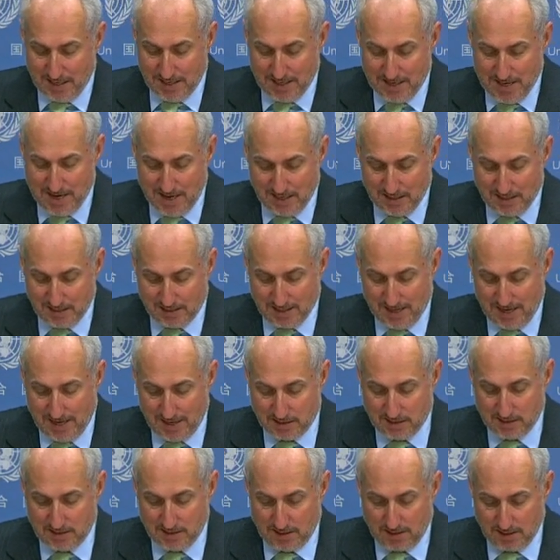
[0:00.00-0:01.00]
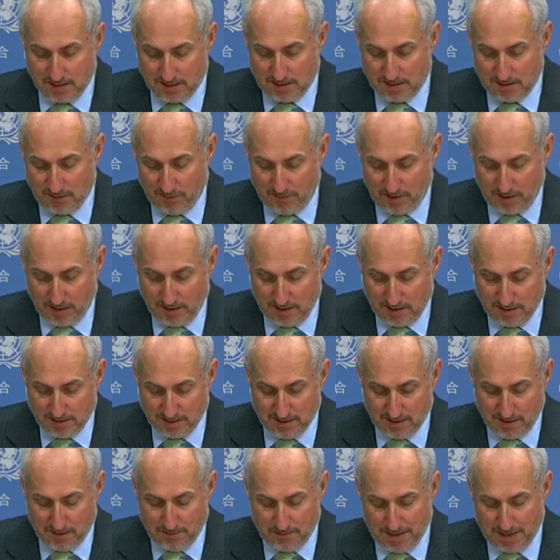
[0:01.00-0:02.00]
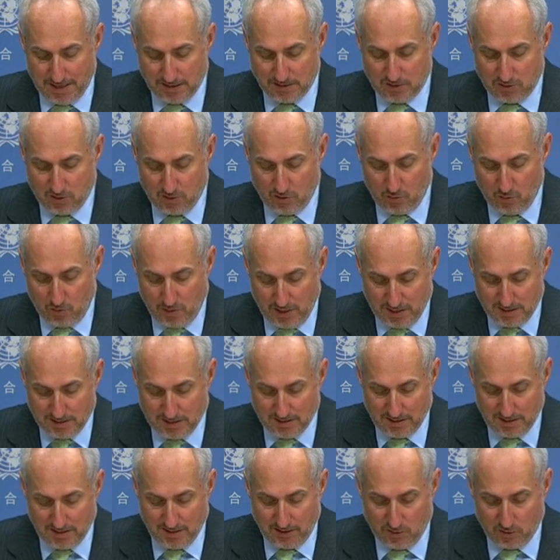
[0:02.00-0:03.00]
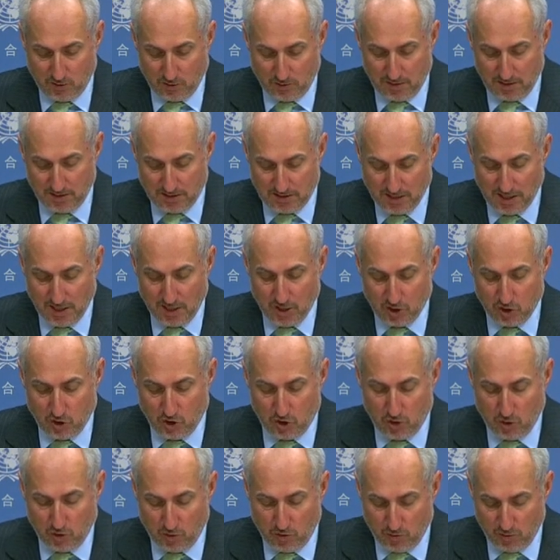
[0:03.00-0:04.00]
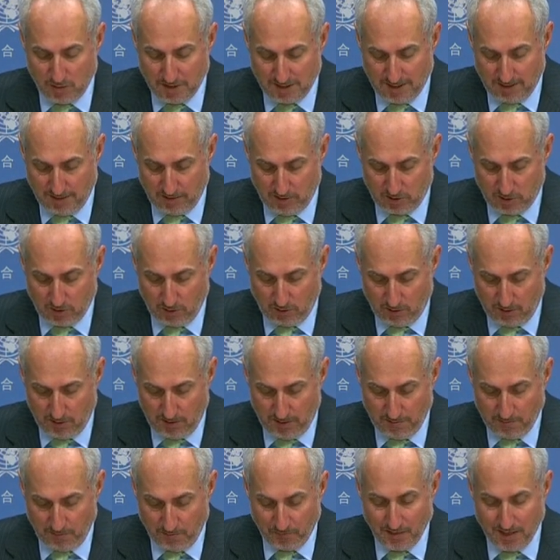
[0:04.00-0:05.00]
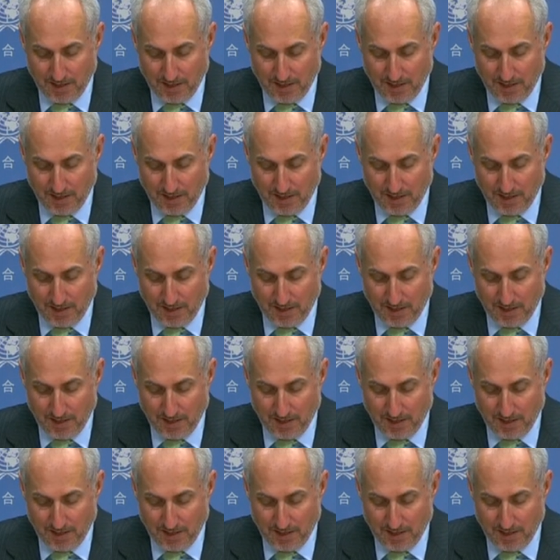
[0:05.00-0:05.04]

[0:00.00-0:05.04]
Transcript: night attacks against civilians in the past two weeks in Ituri's Djugu territory.